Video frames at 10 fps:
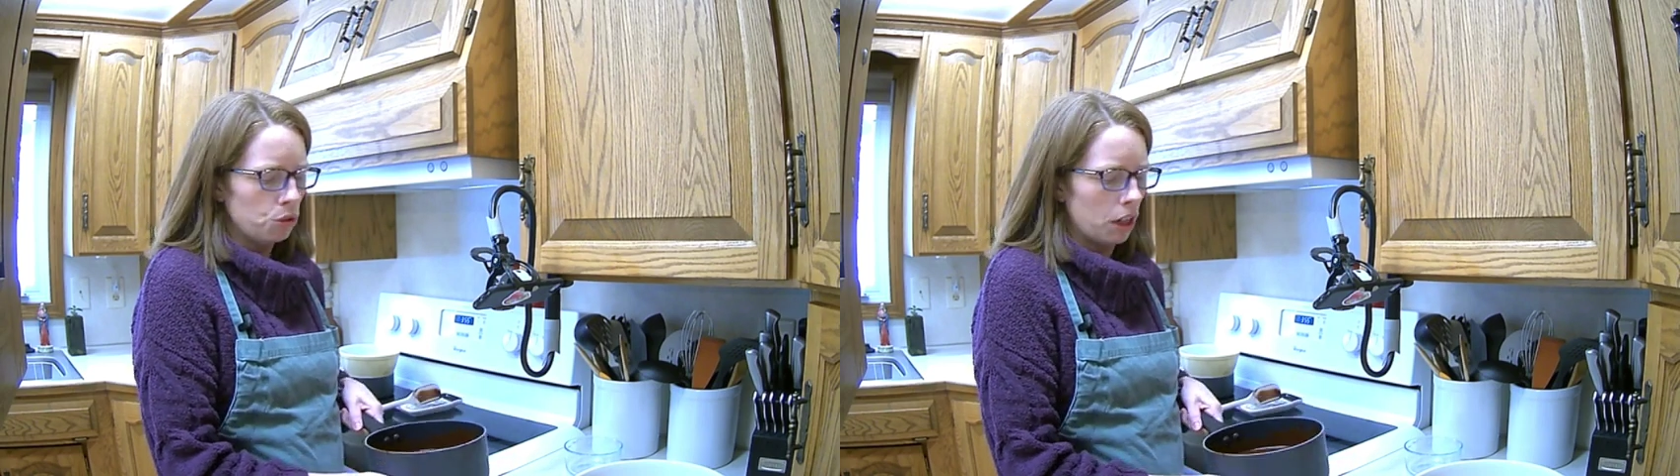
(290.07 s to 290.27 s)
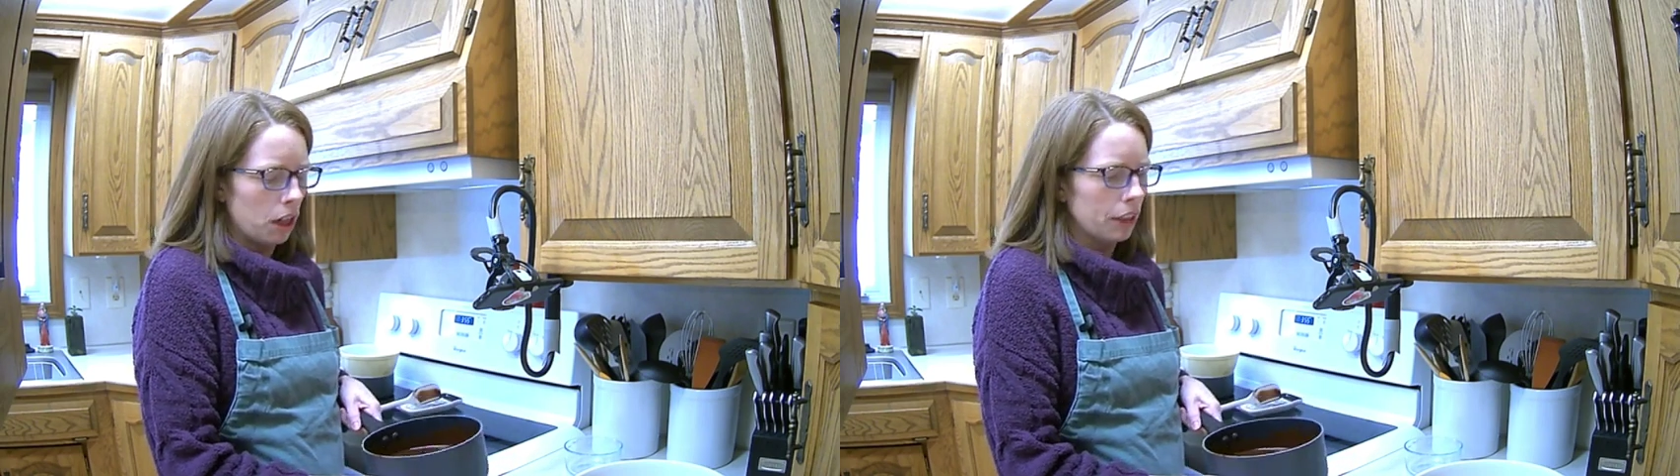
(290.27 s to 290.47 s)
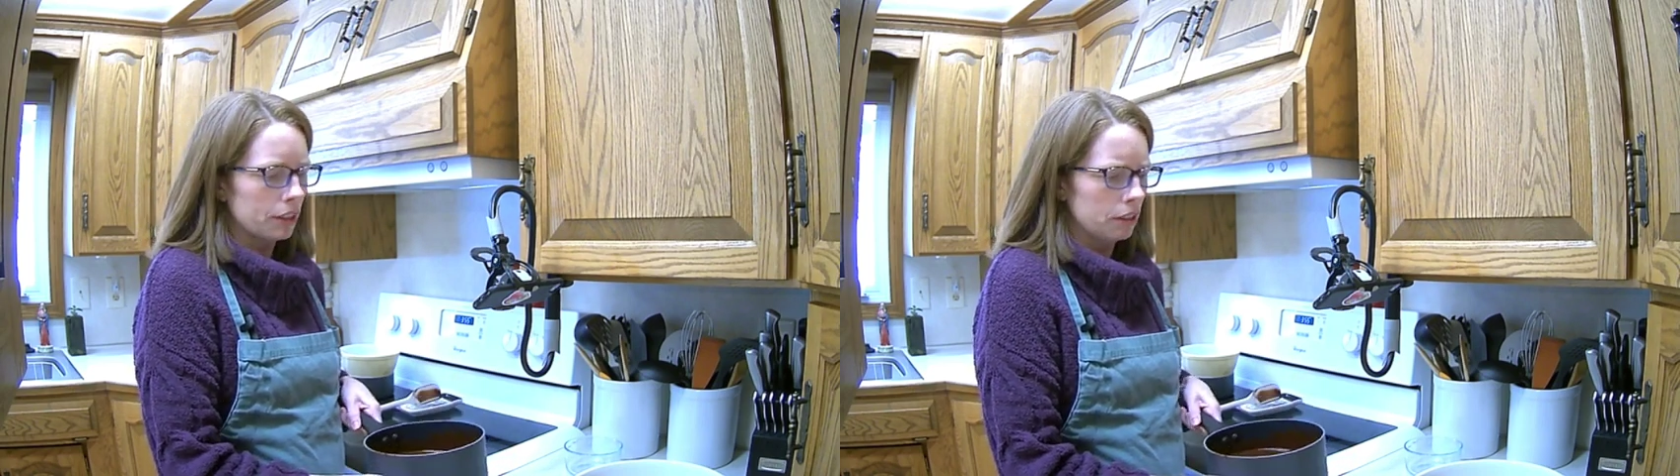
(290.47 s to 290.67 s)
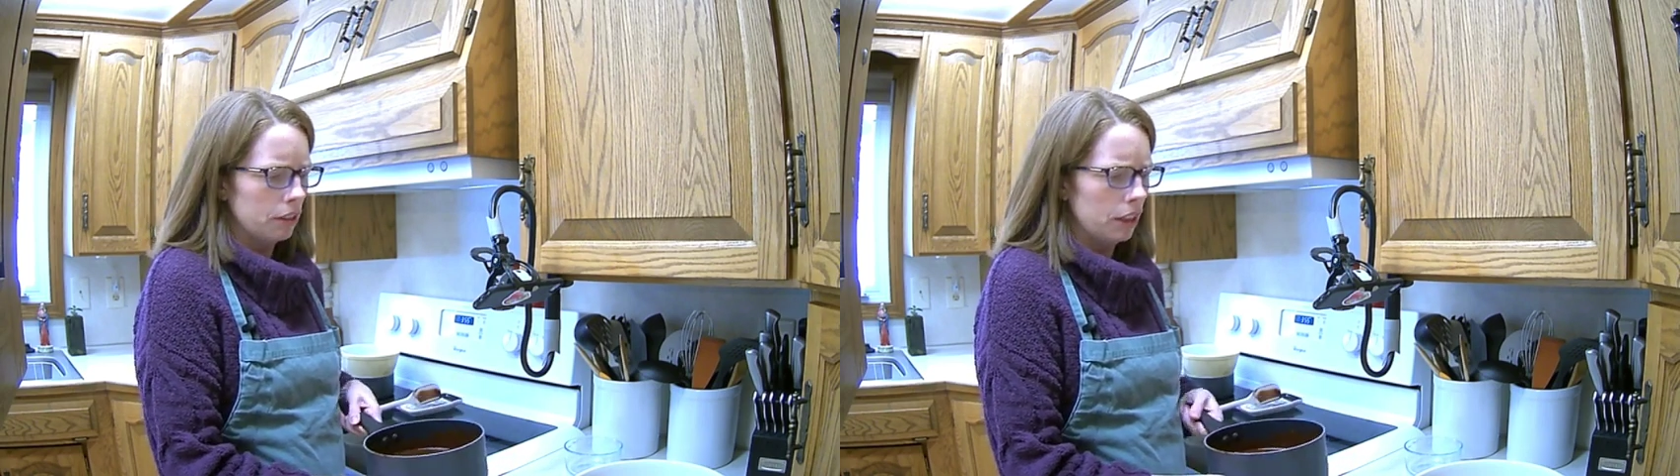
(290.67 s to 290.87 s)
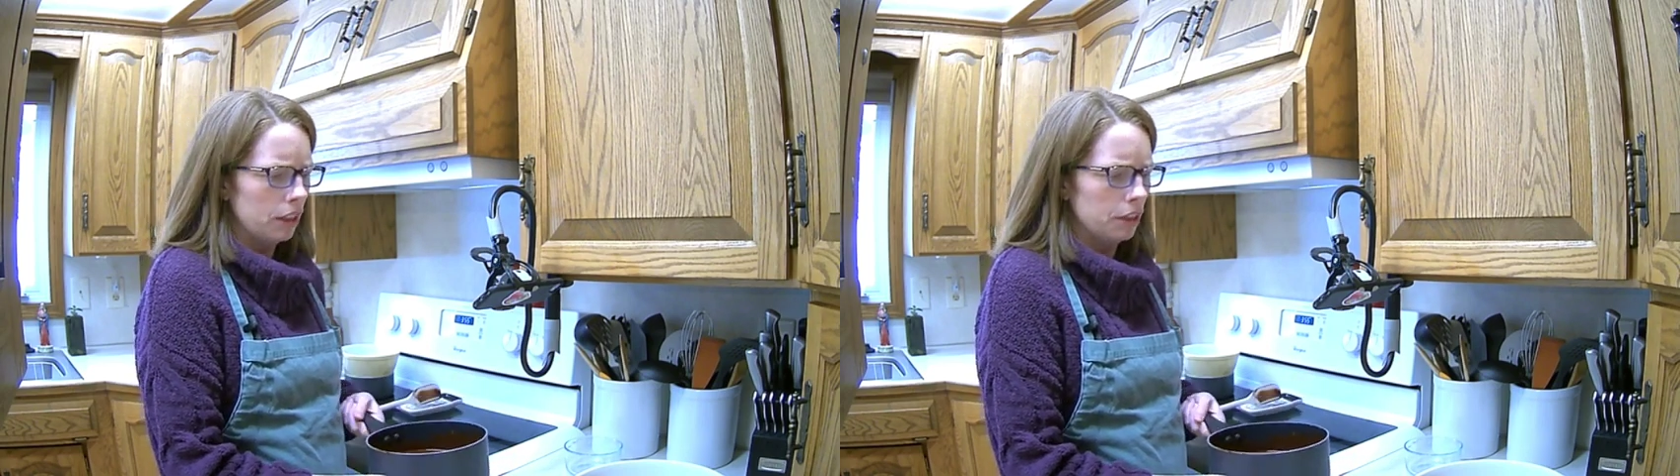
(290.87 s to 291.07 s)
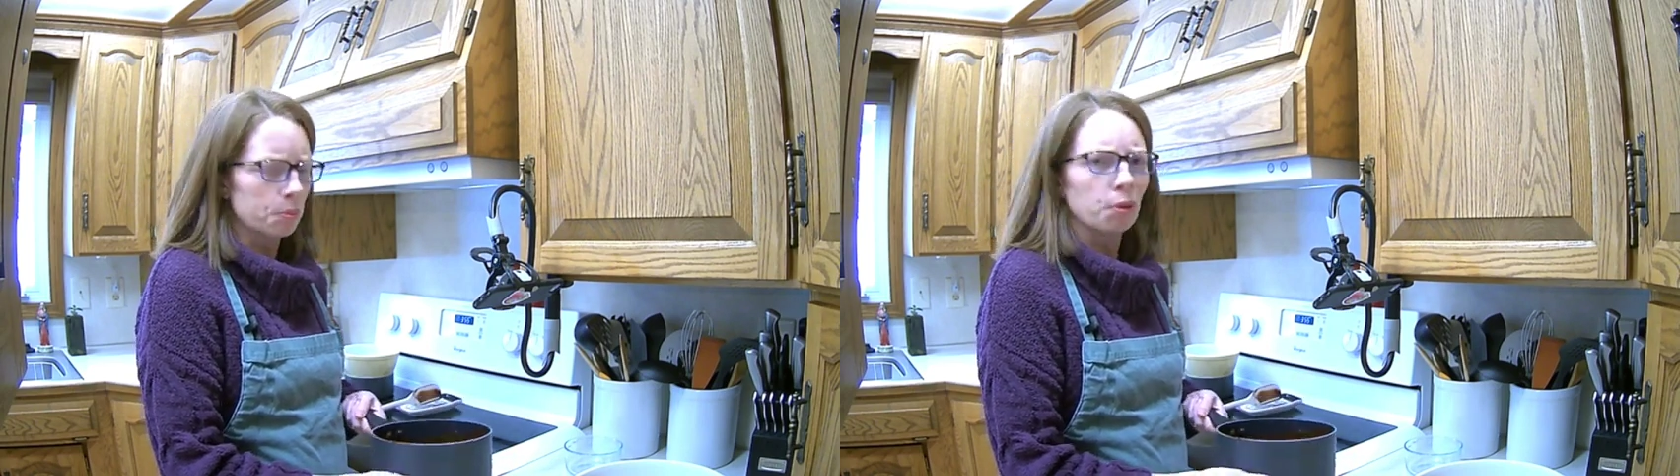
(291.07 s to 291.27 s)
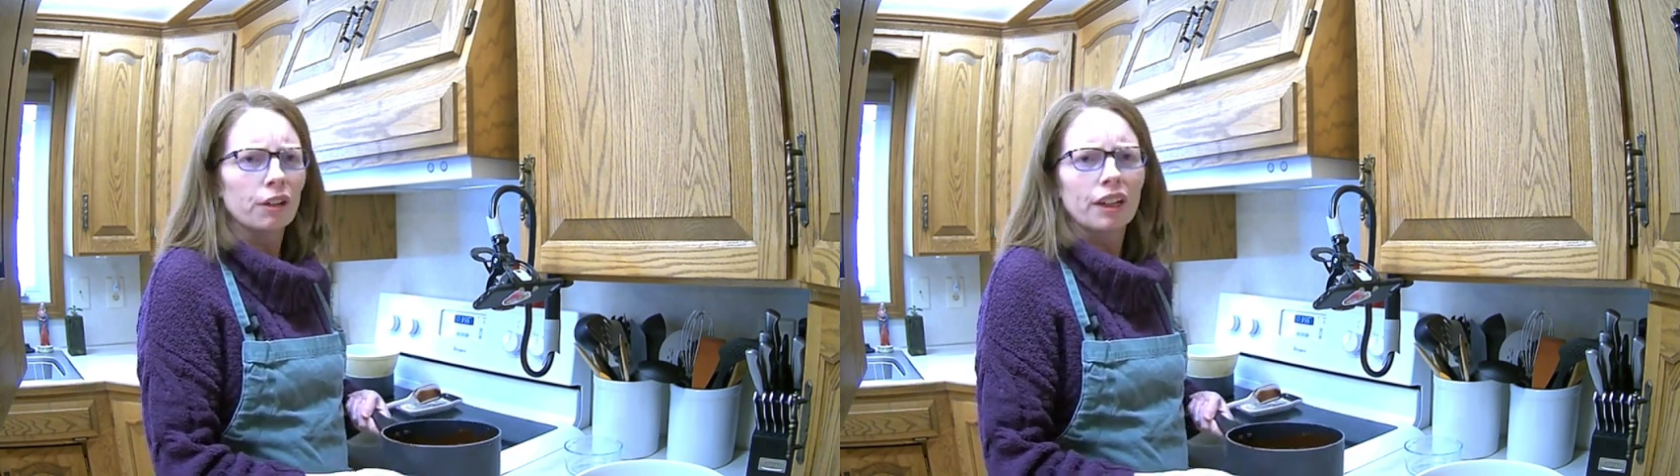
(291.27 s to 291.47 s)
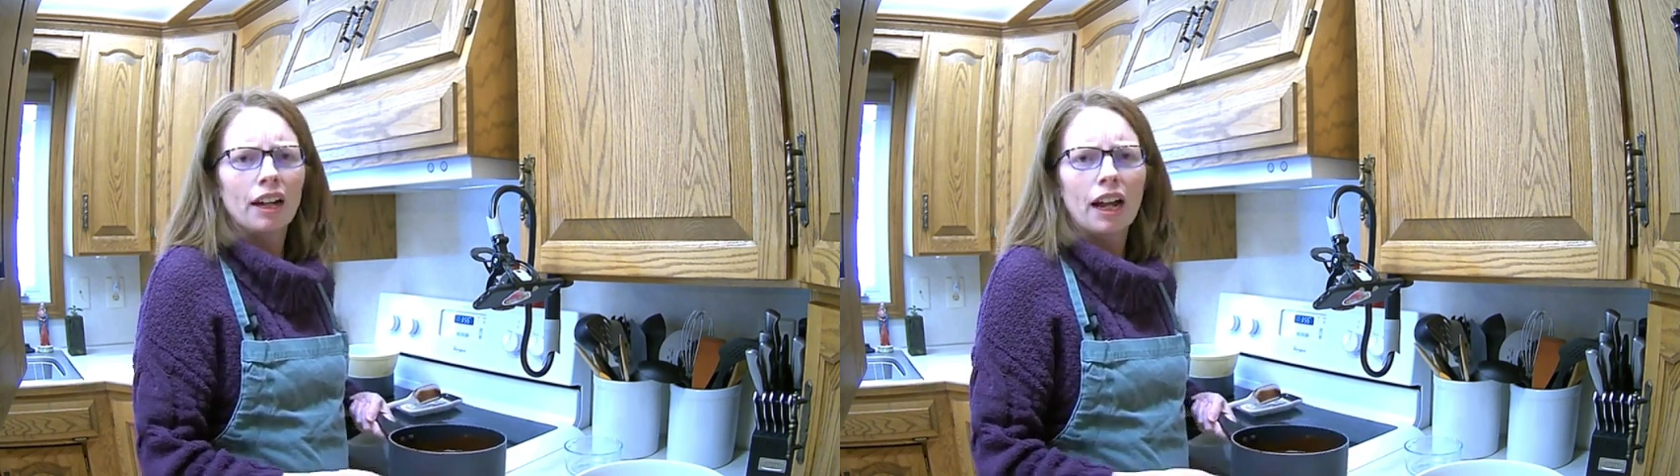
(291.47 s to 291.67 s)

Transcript: hot and then you pour it in,